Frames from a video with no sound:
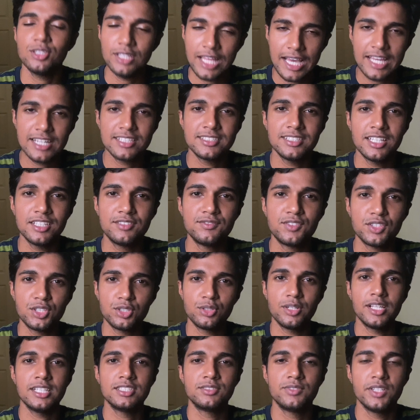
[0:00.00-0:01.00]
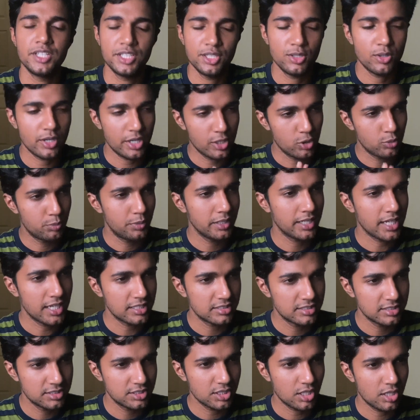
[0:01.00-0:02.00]
that is it for today's video. I hope you
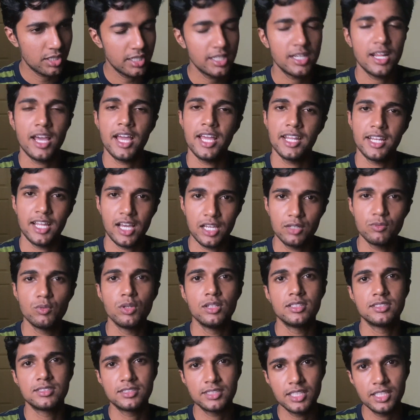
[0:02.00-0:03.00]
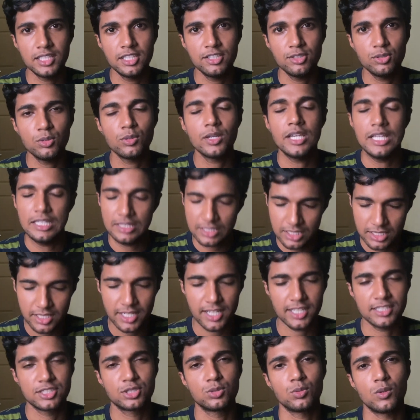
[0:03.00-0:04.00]
guys enjoyed it, and I will see you in the
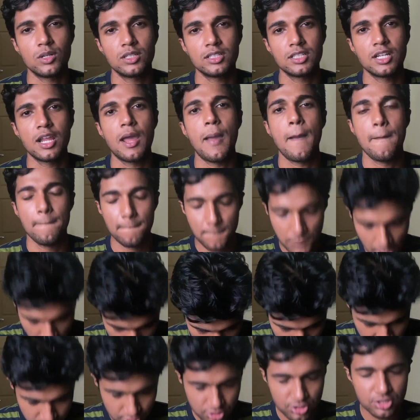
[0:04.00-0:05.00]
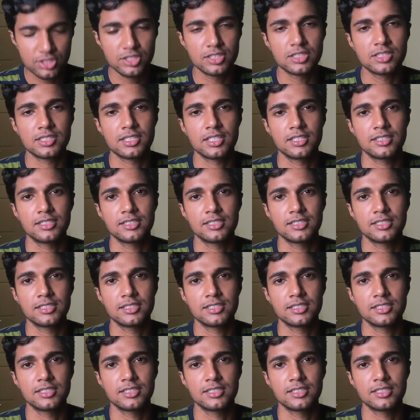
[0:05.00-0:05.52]
next one. Peace.